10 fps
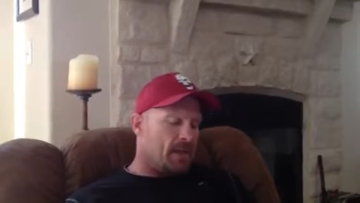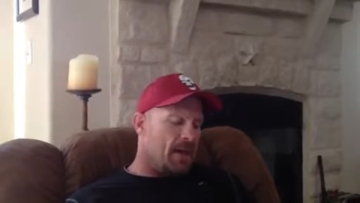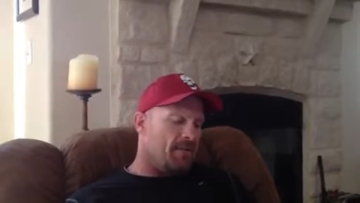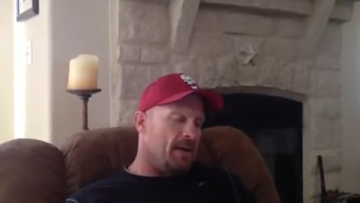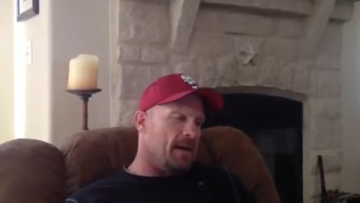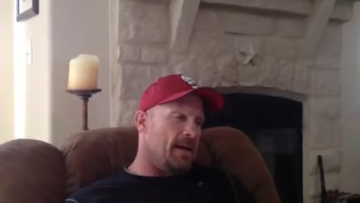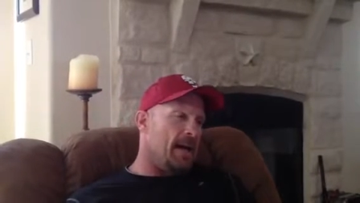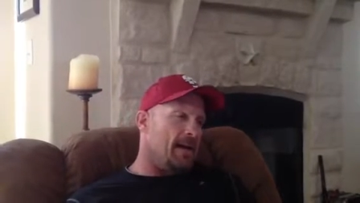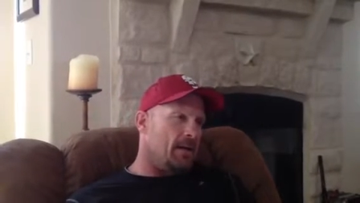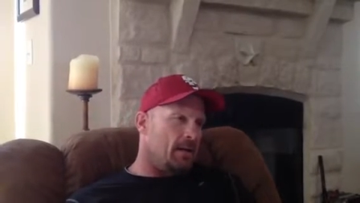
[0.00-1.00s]
I found
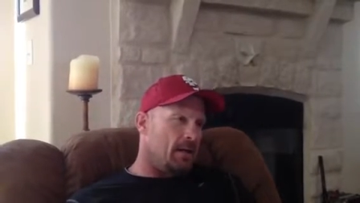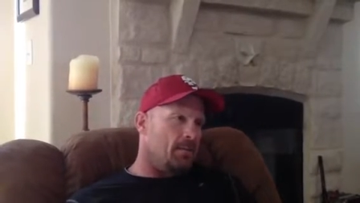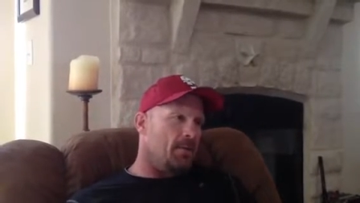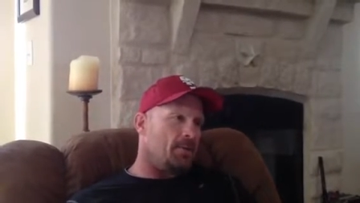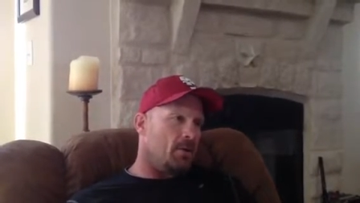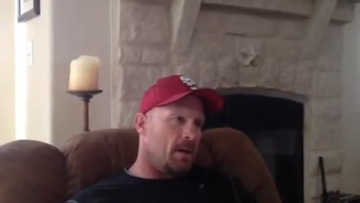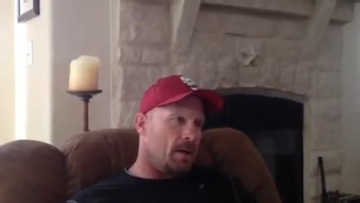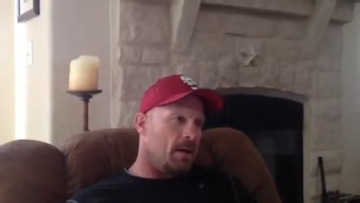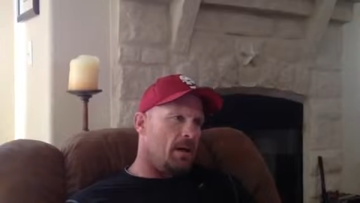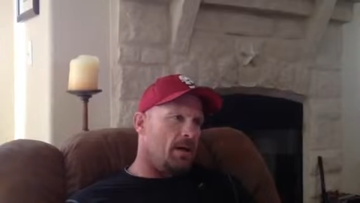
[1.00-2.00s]
out in Columbus,
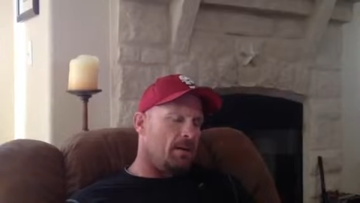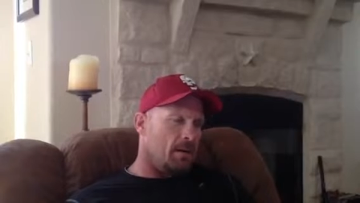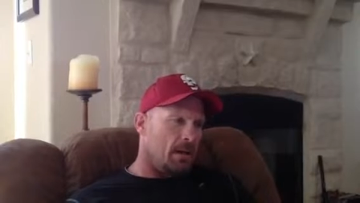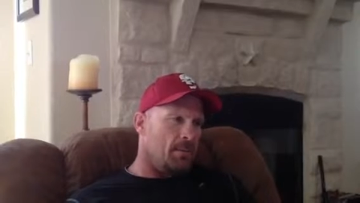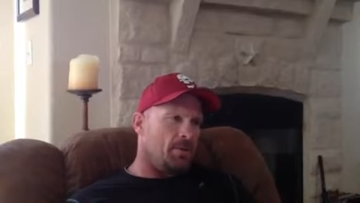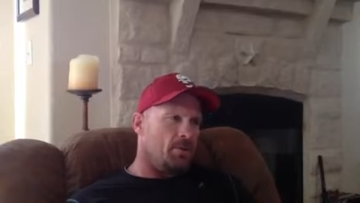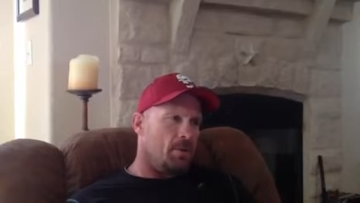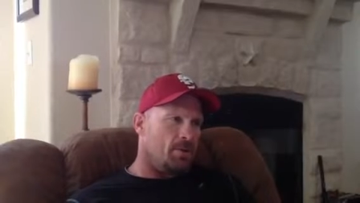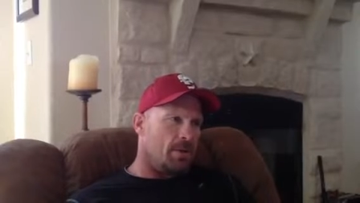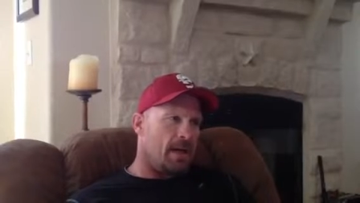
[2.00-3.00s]
uh, Columbus,
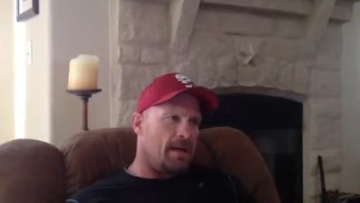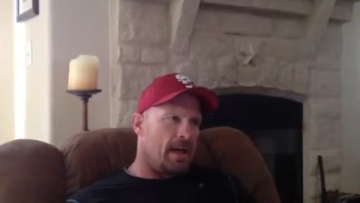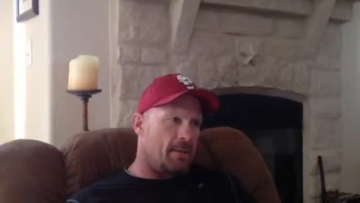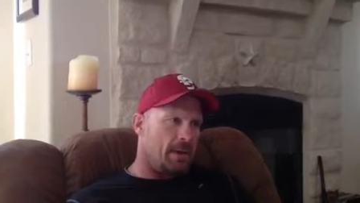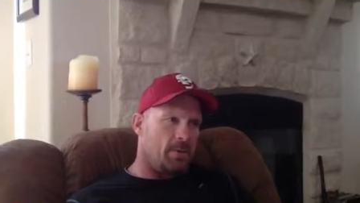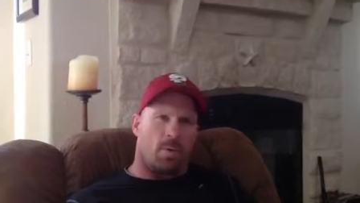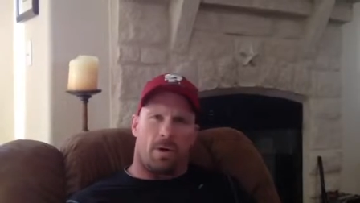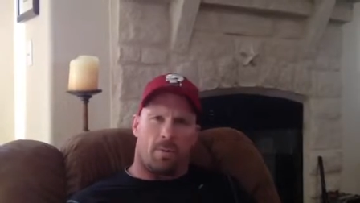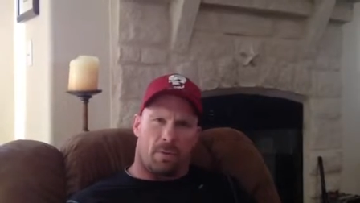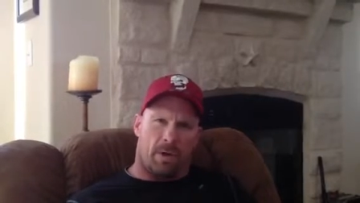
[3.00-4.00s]
Georgia that night when I was
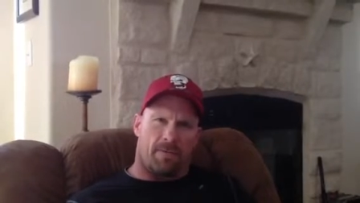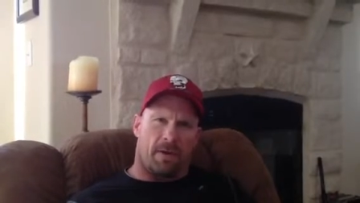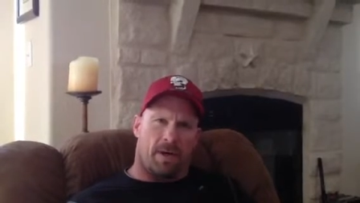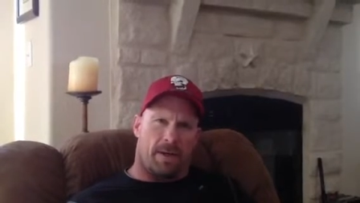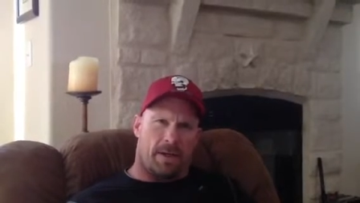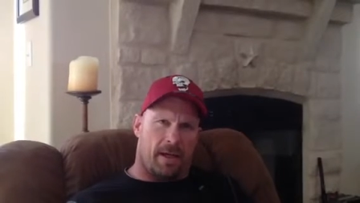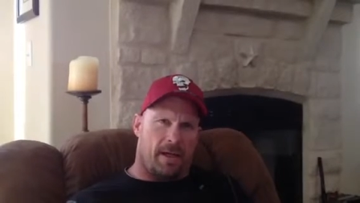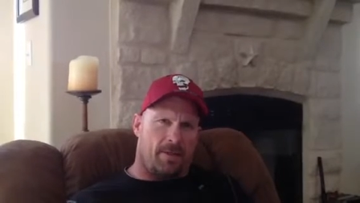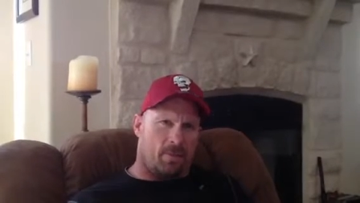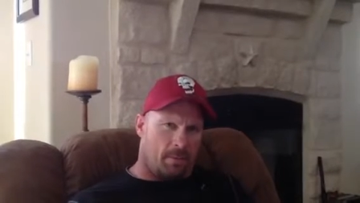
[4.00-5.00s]
working with Ric Flair in the
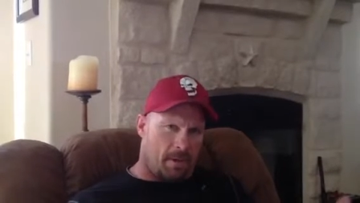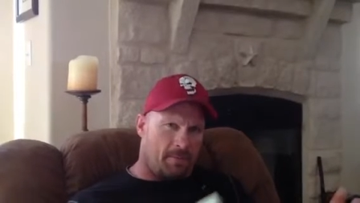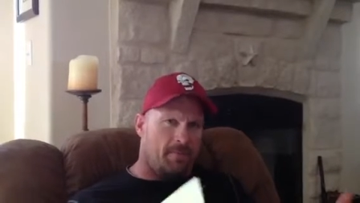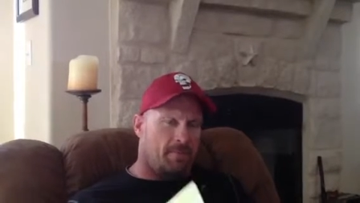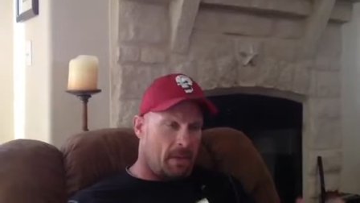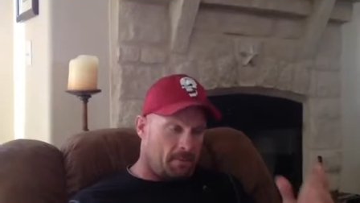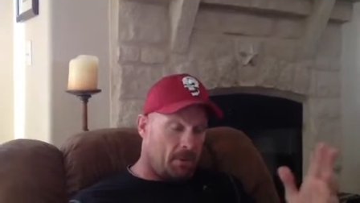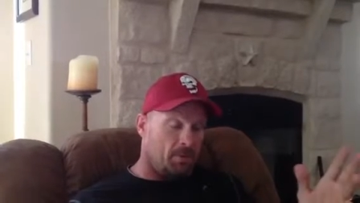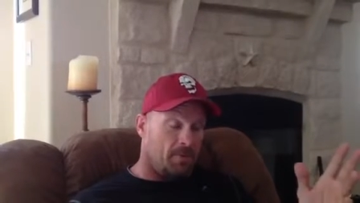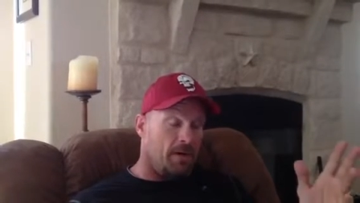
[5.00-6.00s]
cage, one of my, my
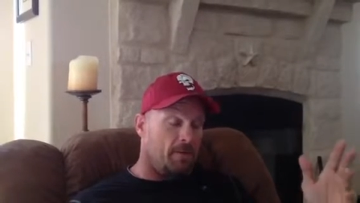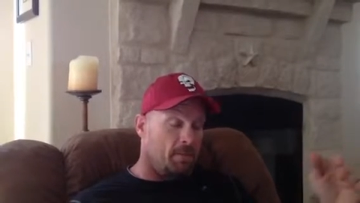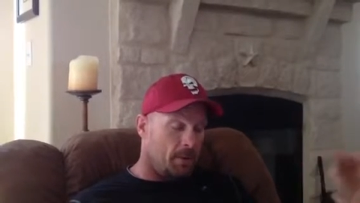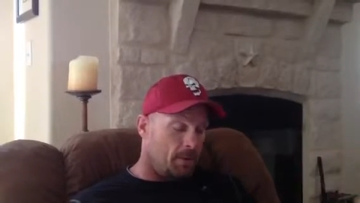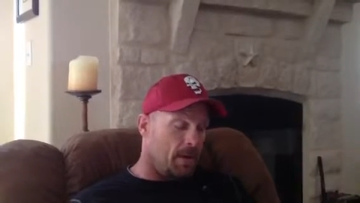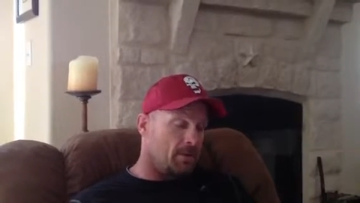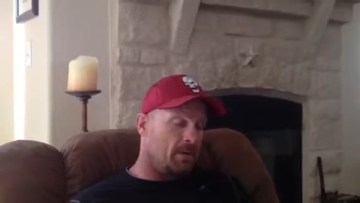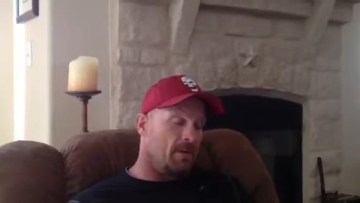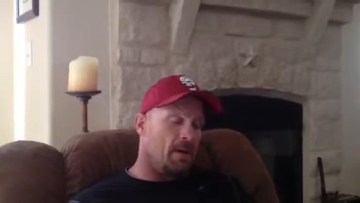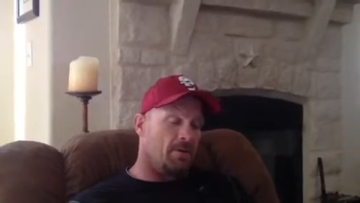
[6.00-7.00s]
most favorite pro
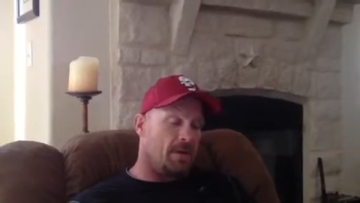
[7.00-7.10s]
wrestler of all